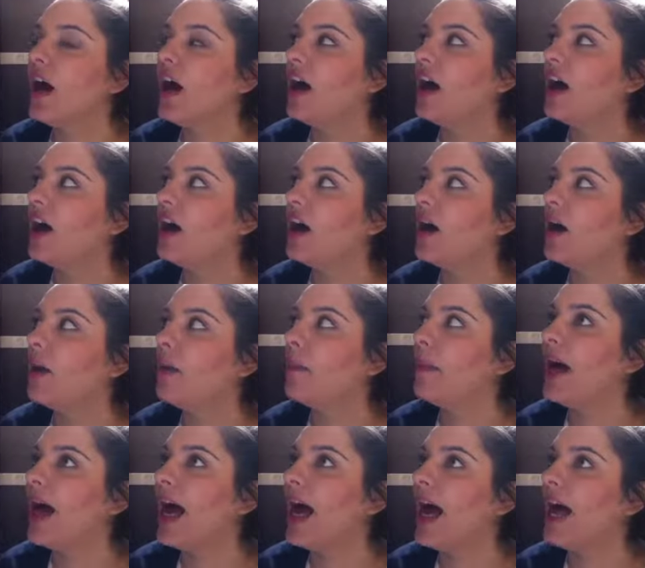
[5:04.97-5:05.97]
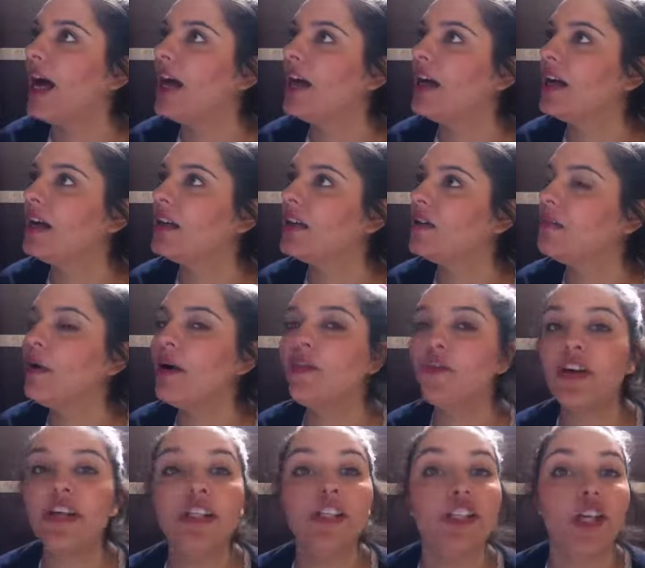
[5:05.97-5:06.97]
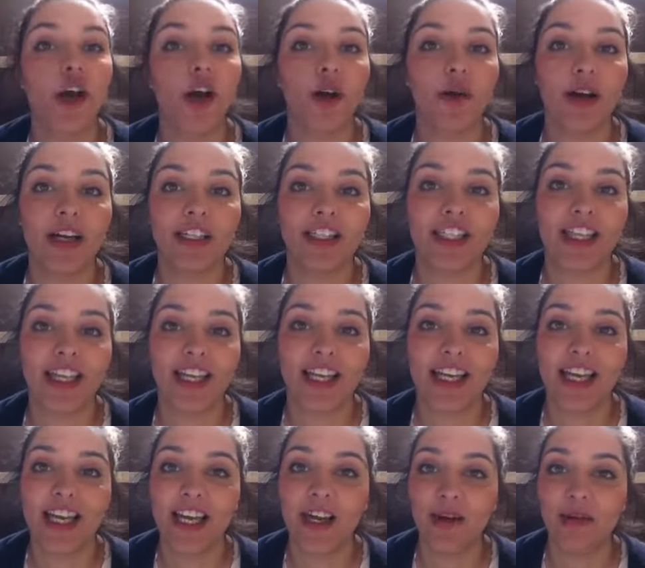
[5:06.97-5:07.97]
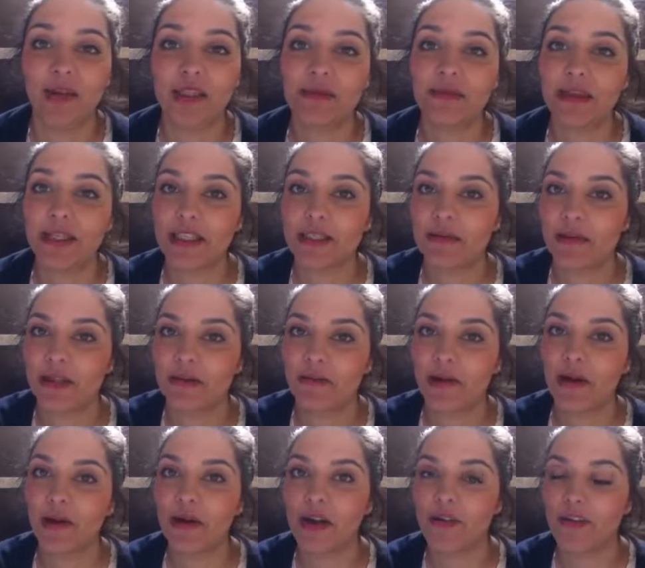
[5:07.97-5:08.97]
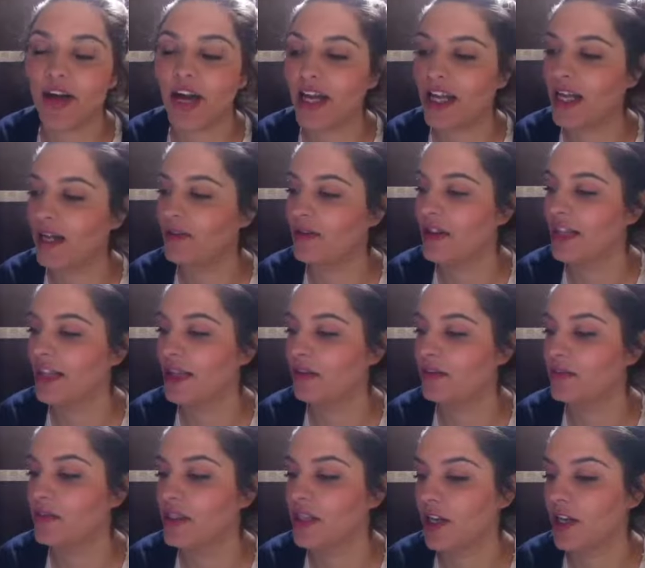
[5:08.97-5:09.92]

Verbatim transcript: And my friend Joe, actually, he always makes me smile whenever I hang out with him.